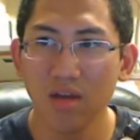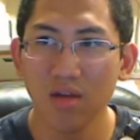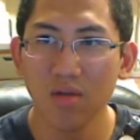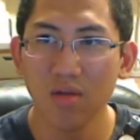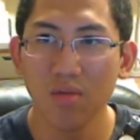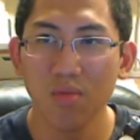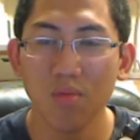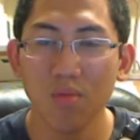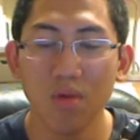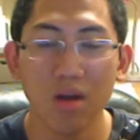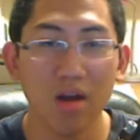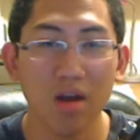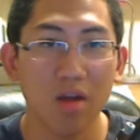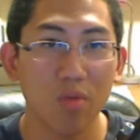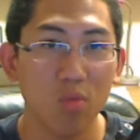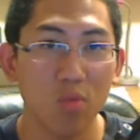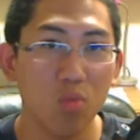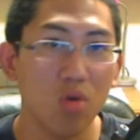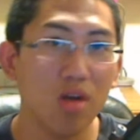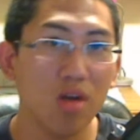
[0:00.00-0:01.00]
where I
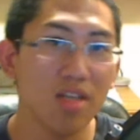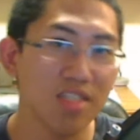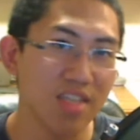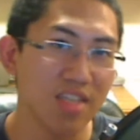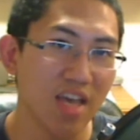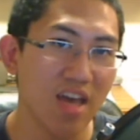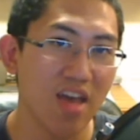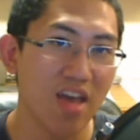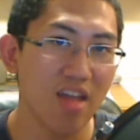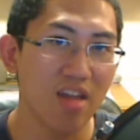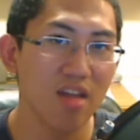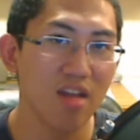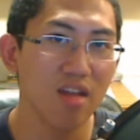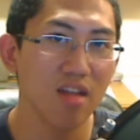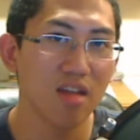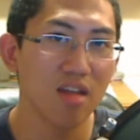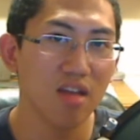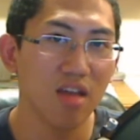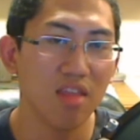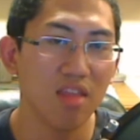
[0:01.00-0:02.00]
was at,
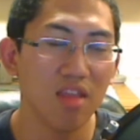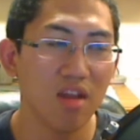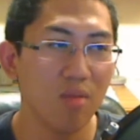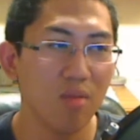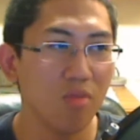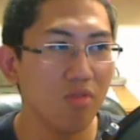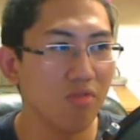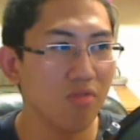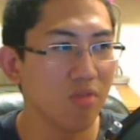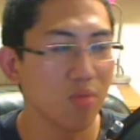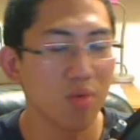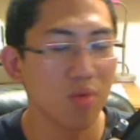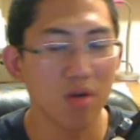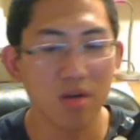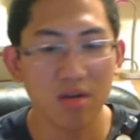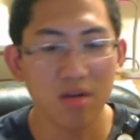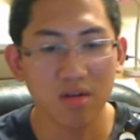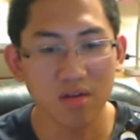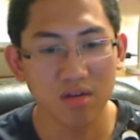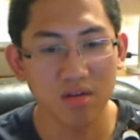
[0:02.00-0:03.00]
and then I moved to
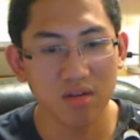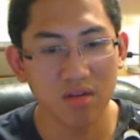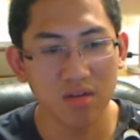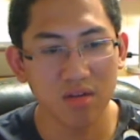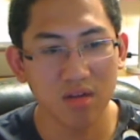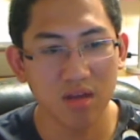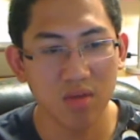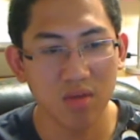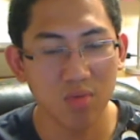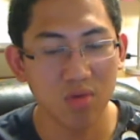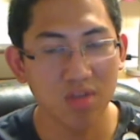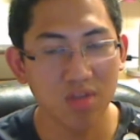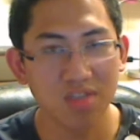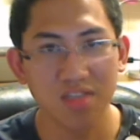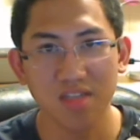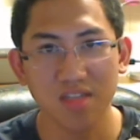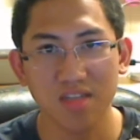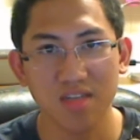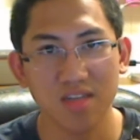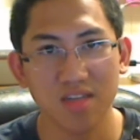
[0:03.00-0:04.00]
where I
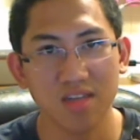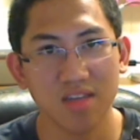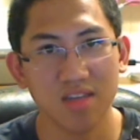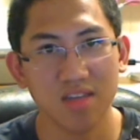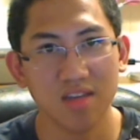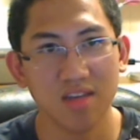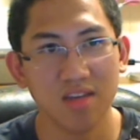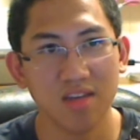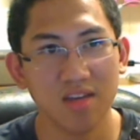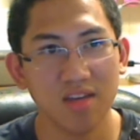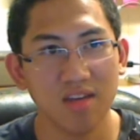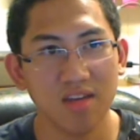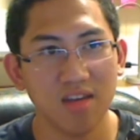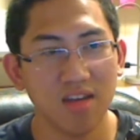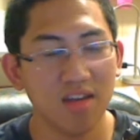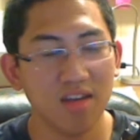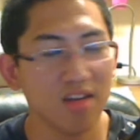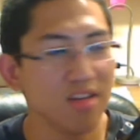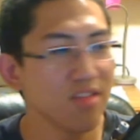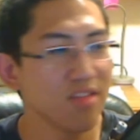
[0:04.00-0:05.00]
wasn't.
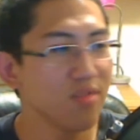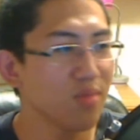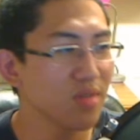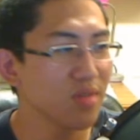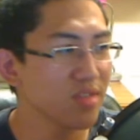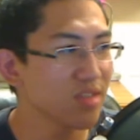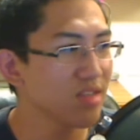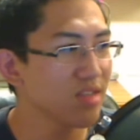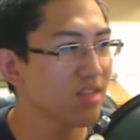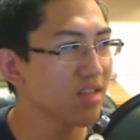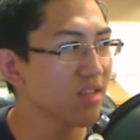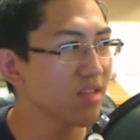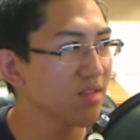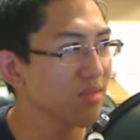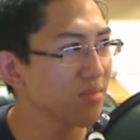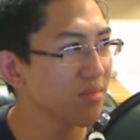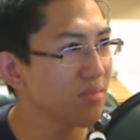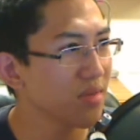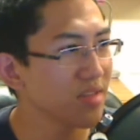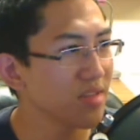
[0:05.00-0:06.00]
And it just wasn't
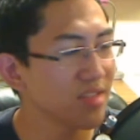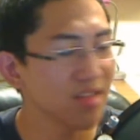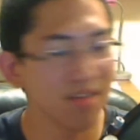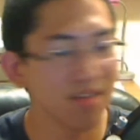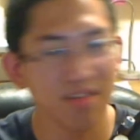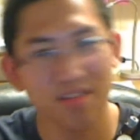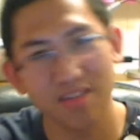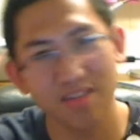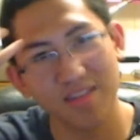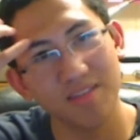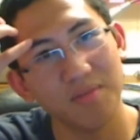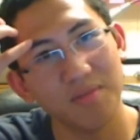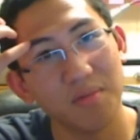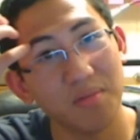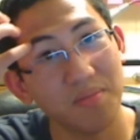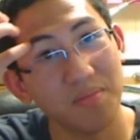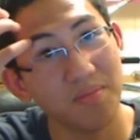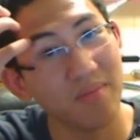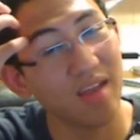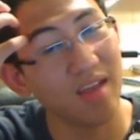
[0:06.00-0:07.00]

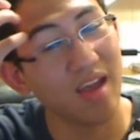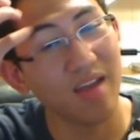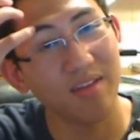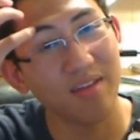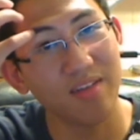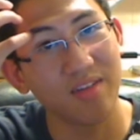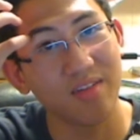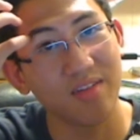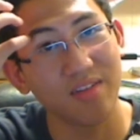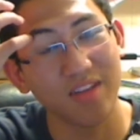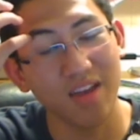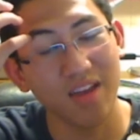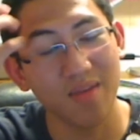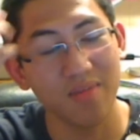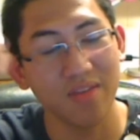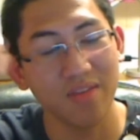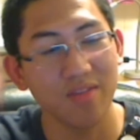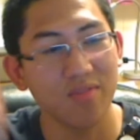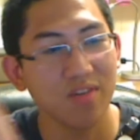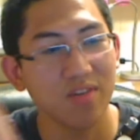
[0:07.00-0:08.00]
not good
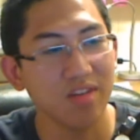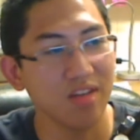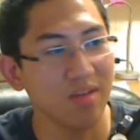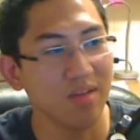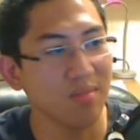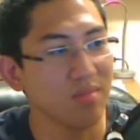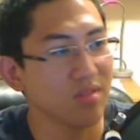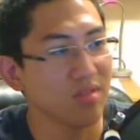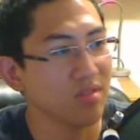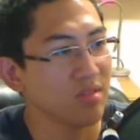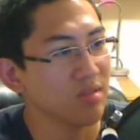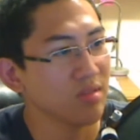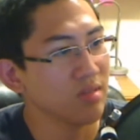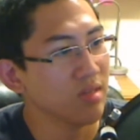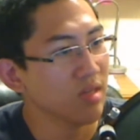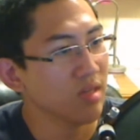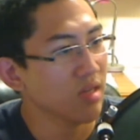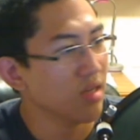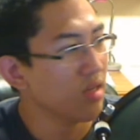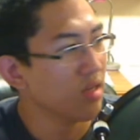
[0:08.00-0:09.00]
times, not fun times.
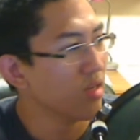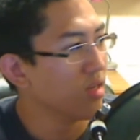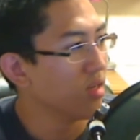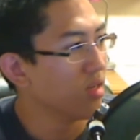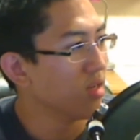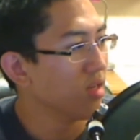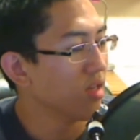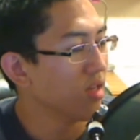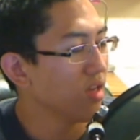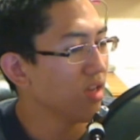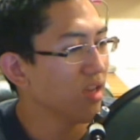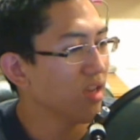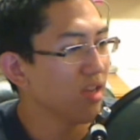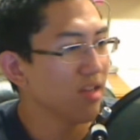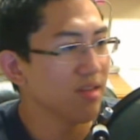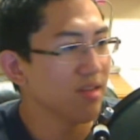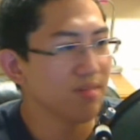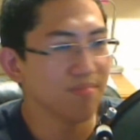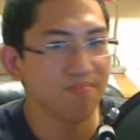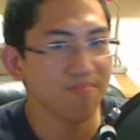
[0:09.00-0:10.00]

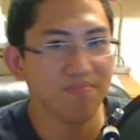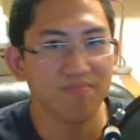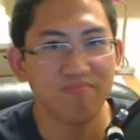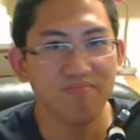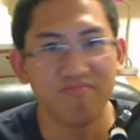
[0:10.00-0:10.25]
And